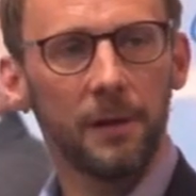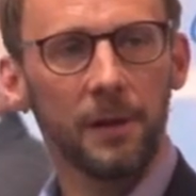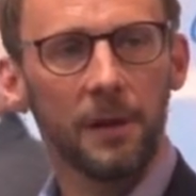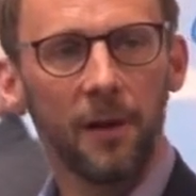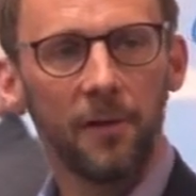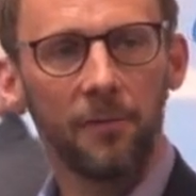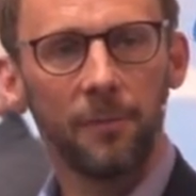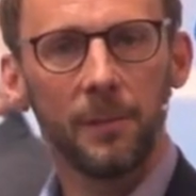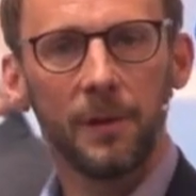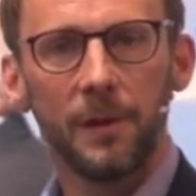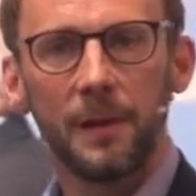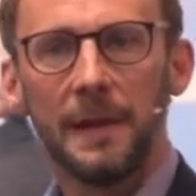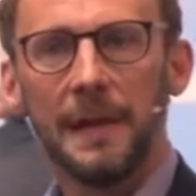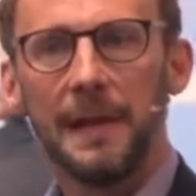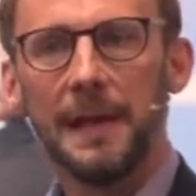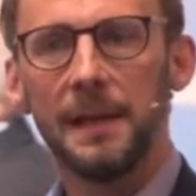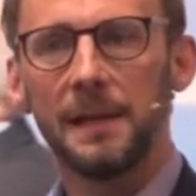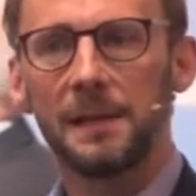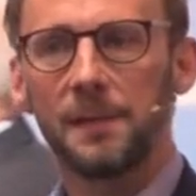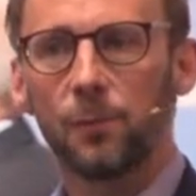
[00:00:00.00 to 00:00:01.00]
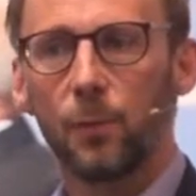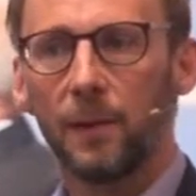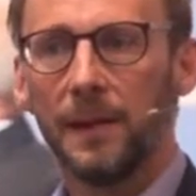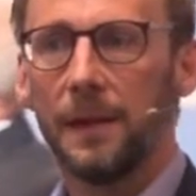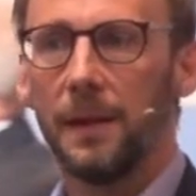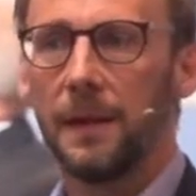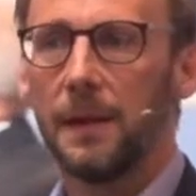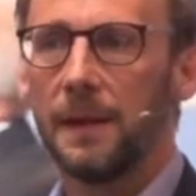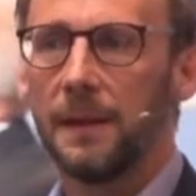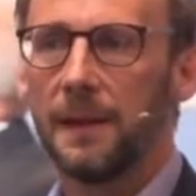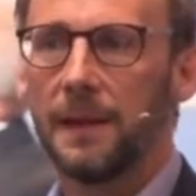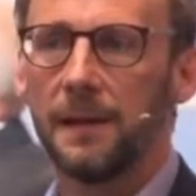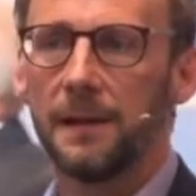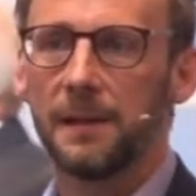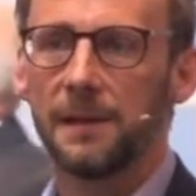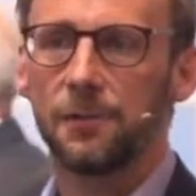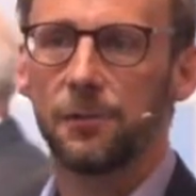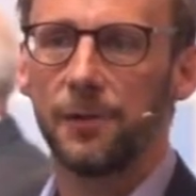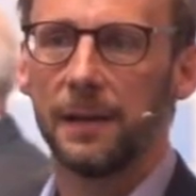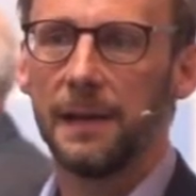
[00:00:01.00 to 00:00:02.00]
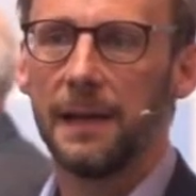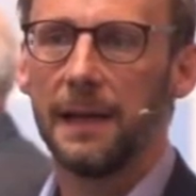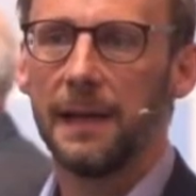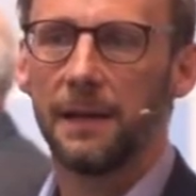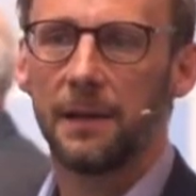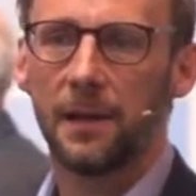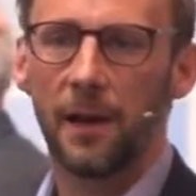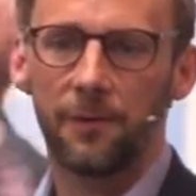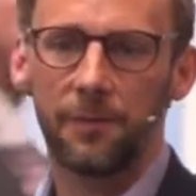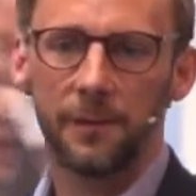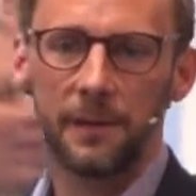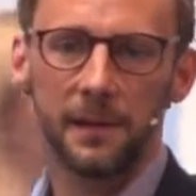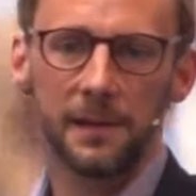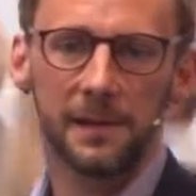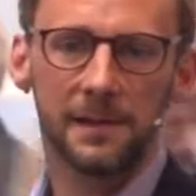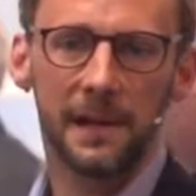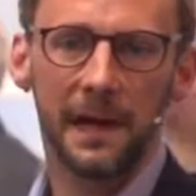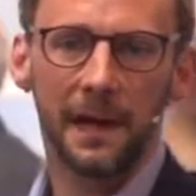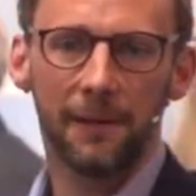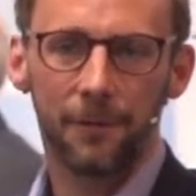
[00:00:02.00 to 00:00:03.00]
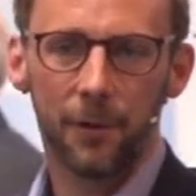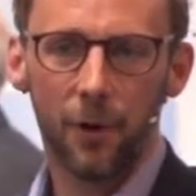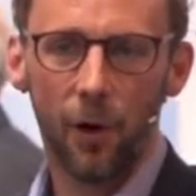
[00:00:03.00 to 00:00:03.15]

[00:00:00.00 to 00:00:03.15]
The government needs, we, the industry need government to have